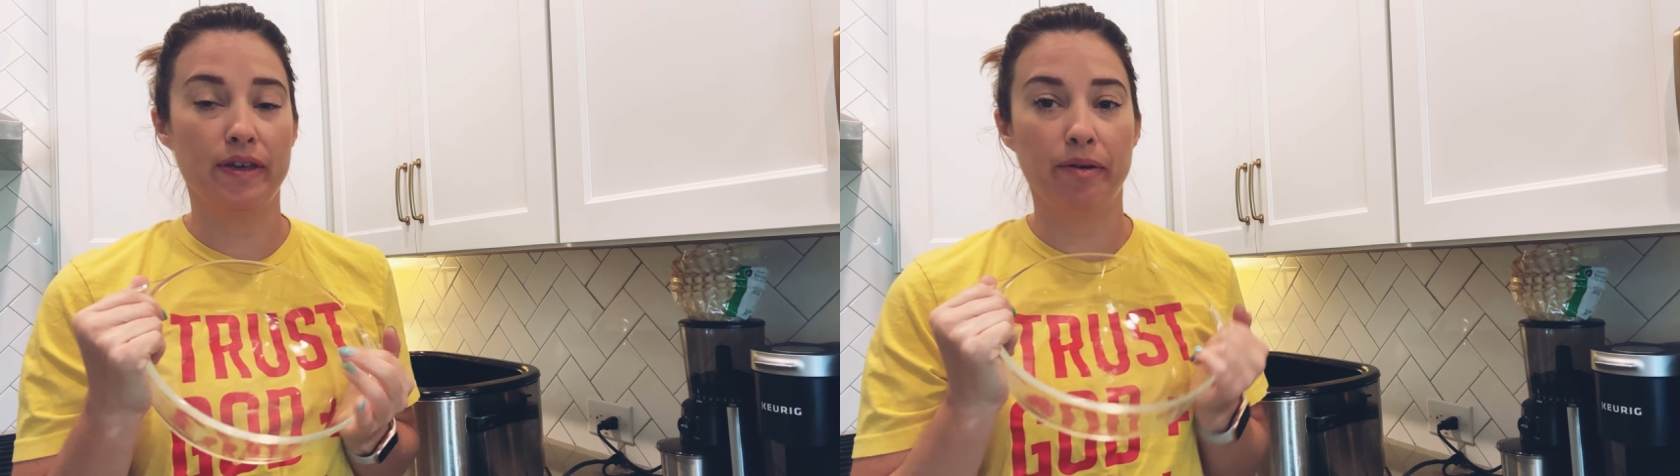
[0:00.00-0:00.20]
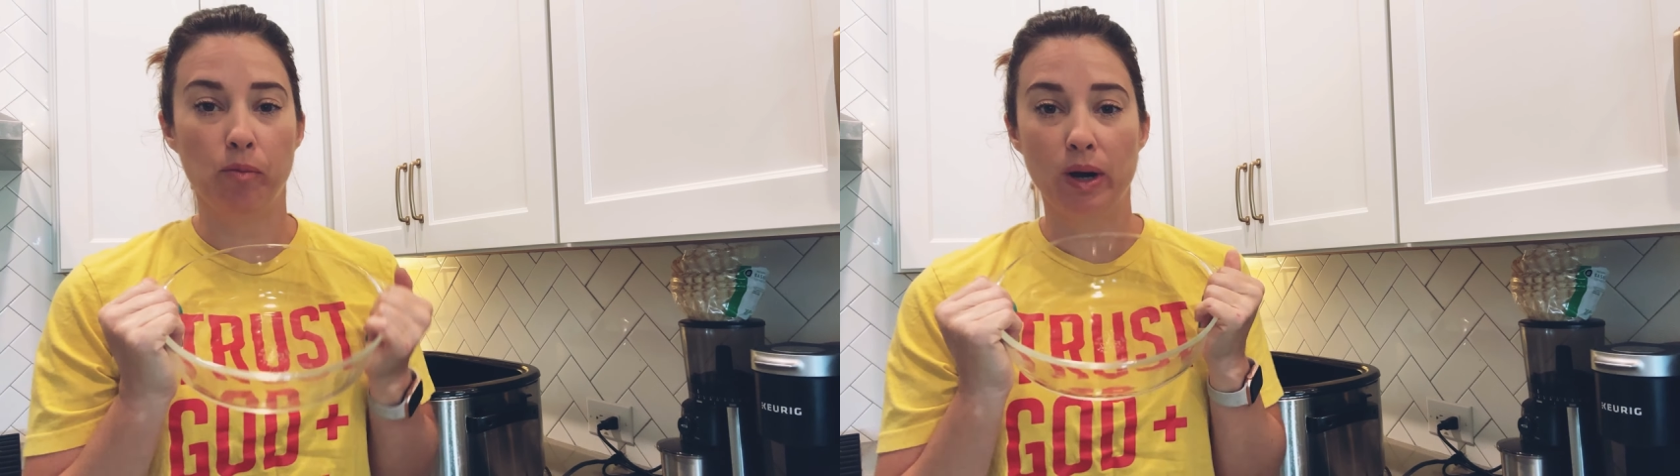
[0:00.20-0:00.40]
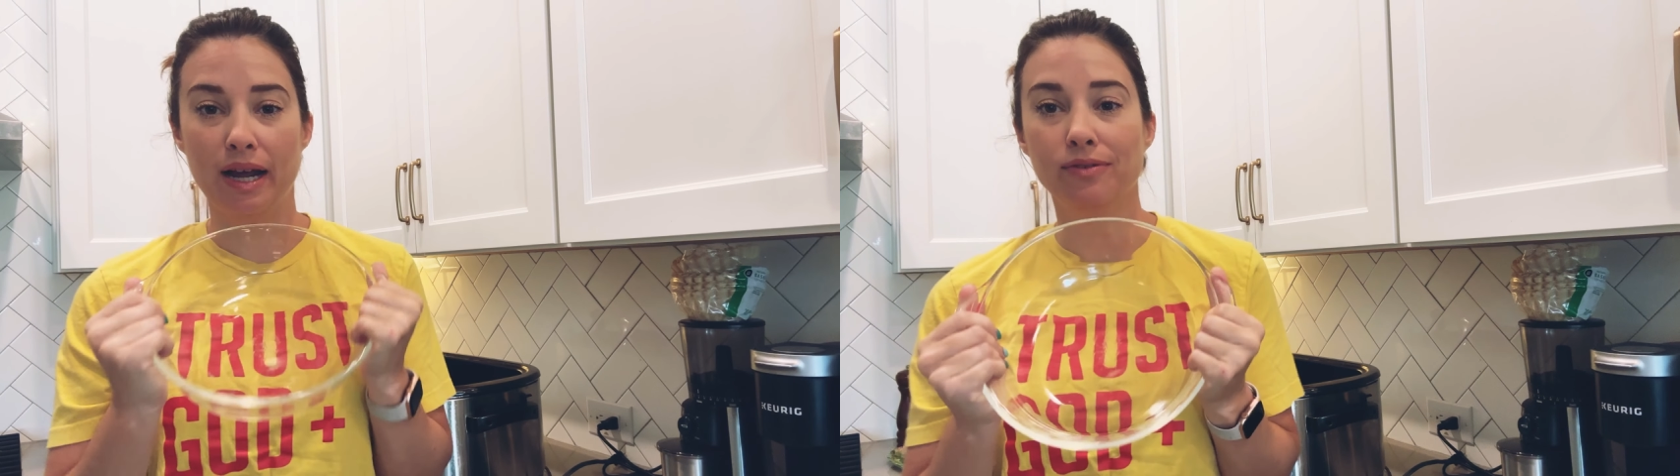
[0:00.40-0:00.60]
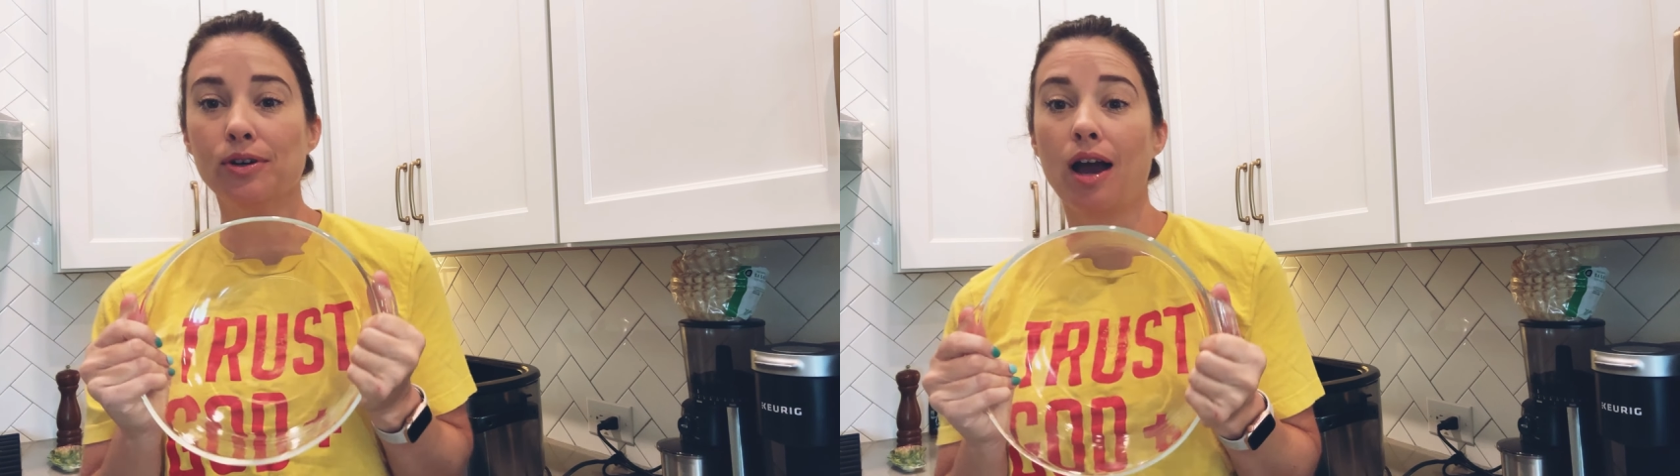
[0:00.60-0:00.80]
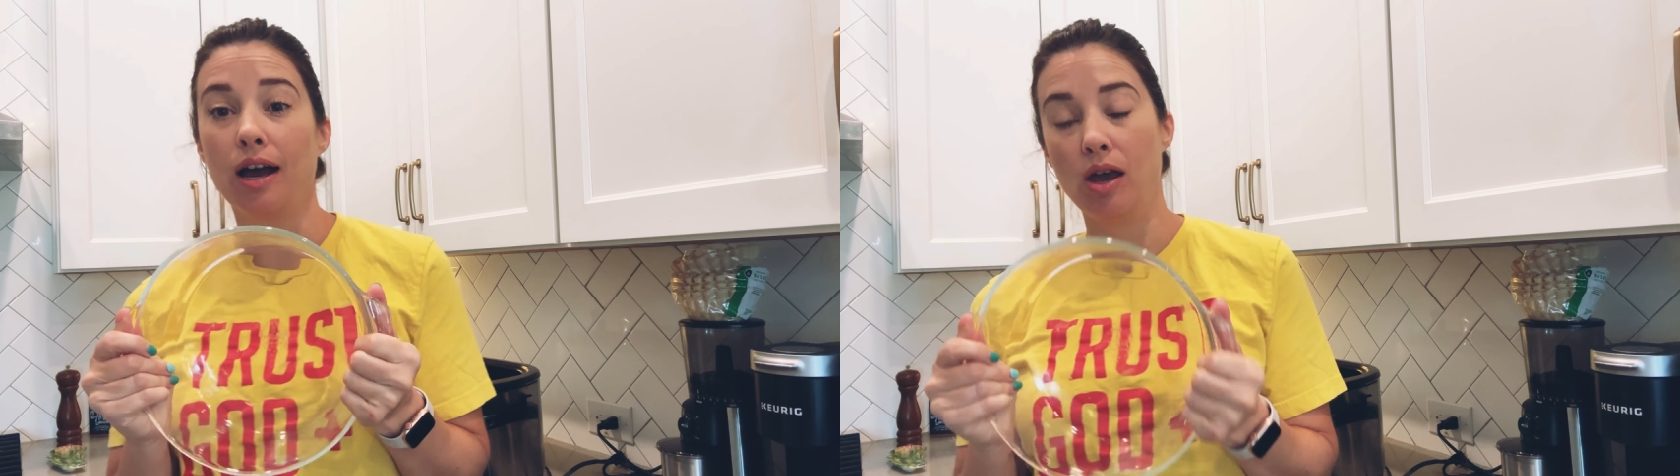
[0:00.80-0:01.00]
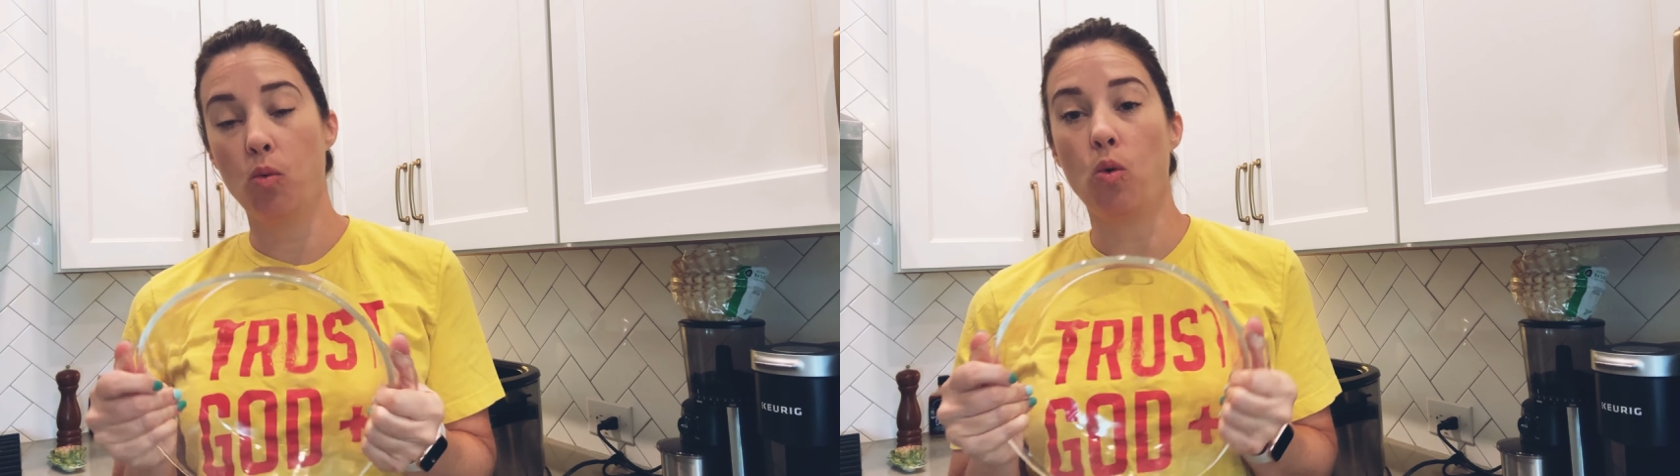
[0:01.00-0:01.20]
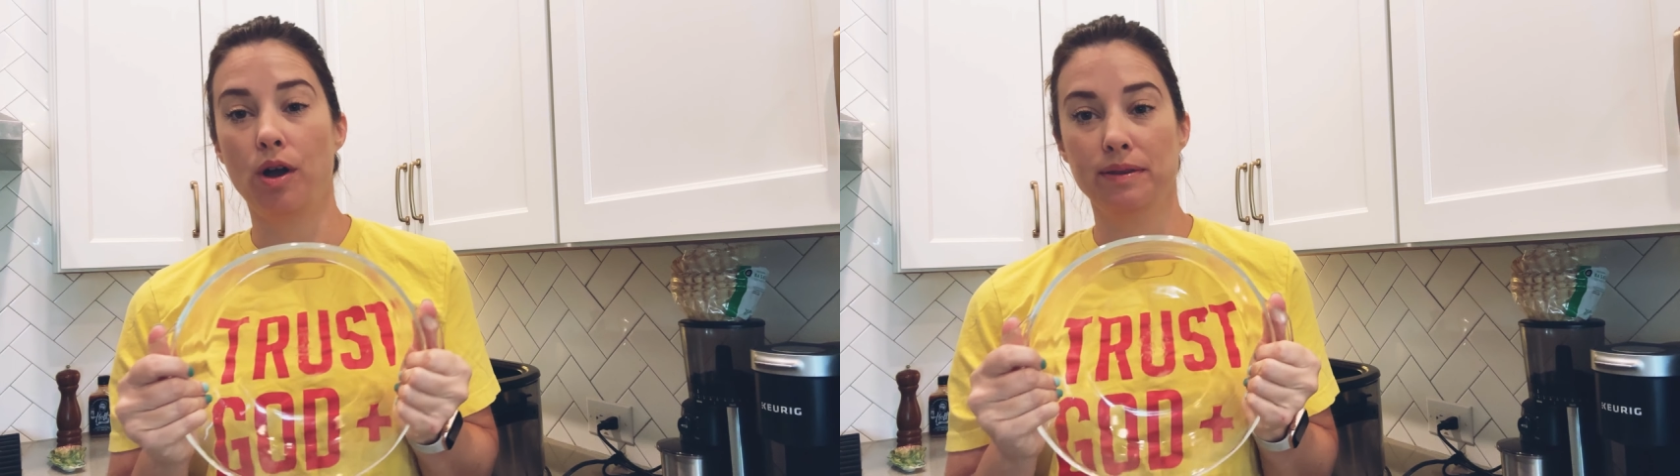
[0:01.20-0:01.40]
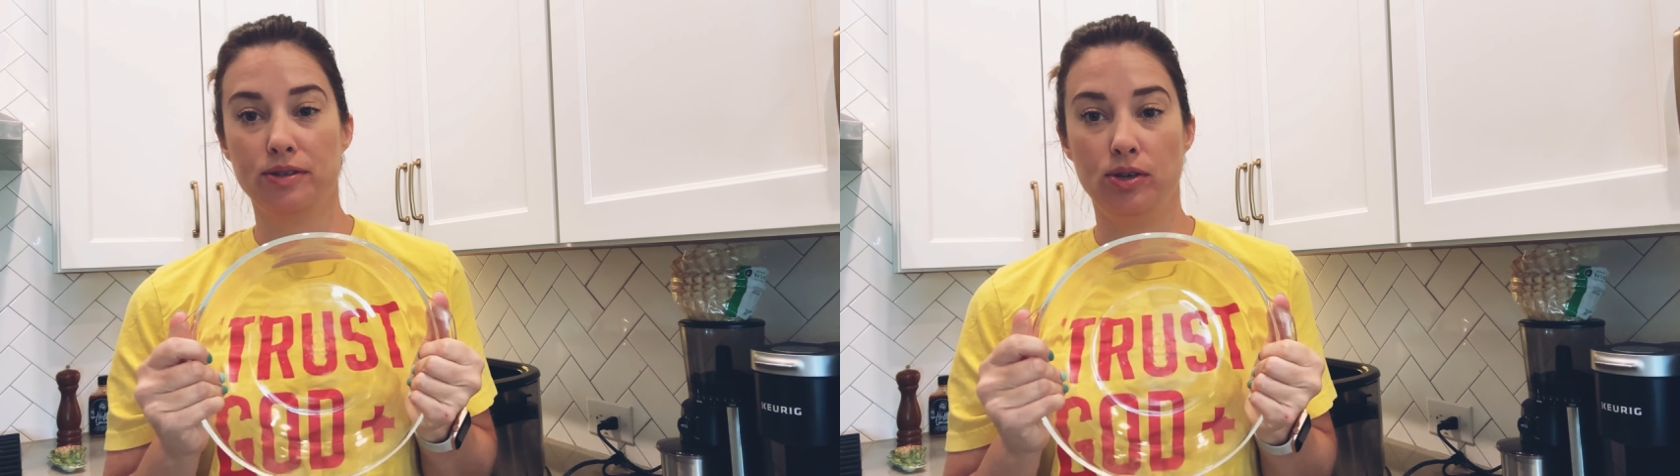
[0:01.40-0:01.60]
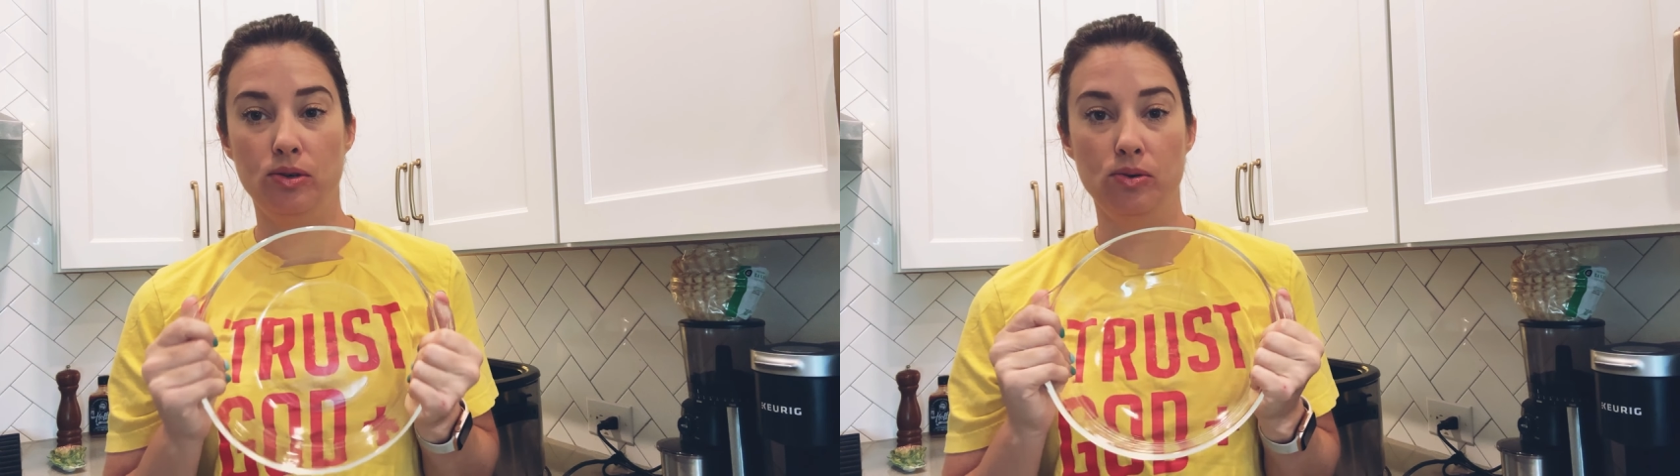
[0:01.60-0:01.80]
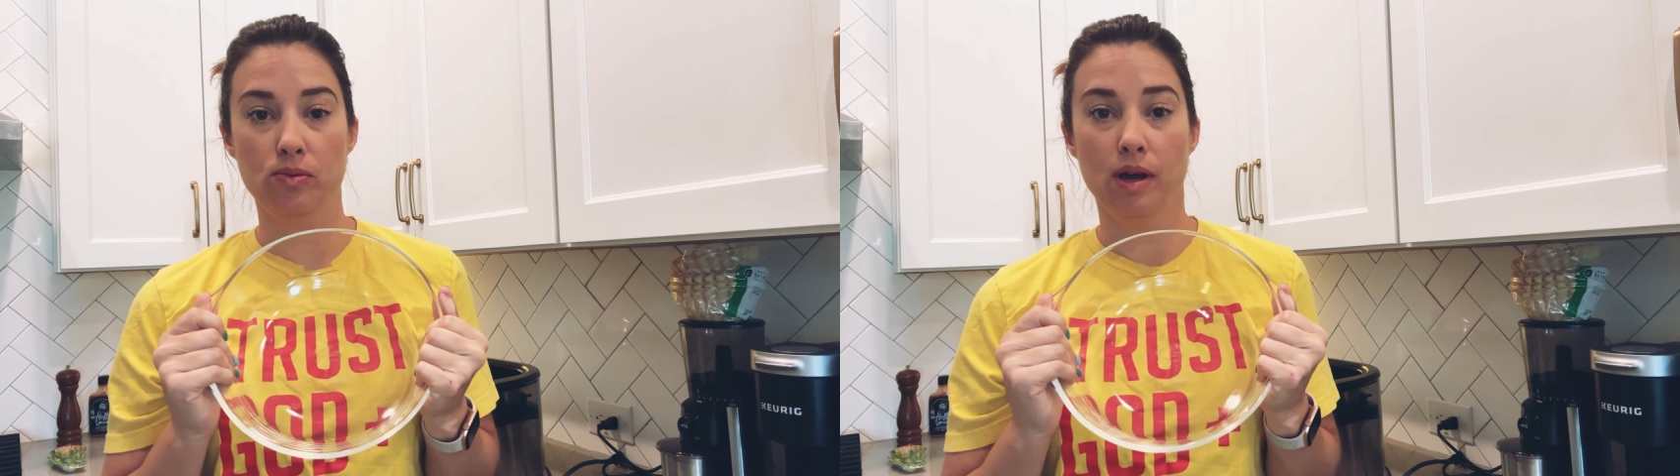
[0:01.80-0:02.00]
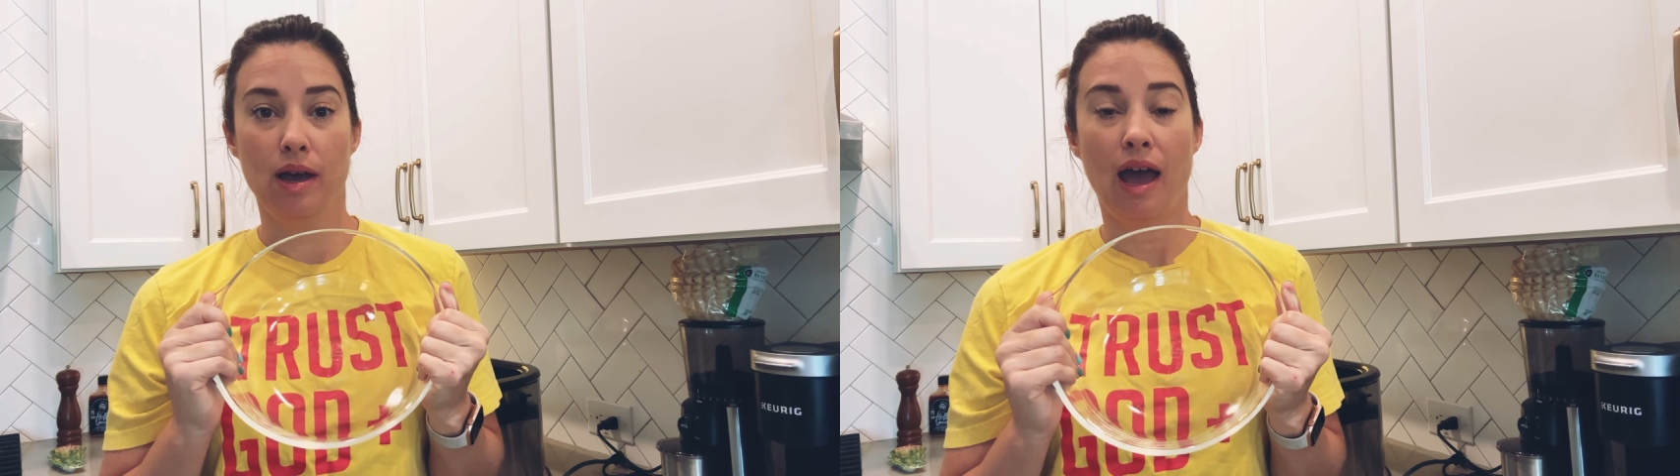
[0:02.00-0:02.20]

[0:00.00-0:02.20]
that whenever I want to,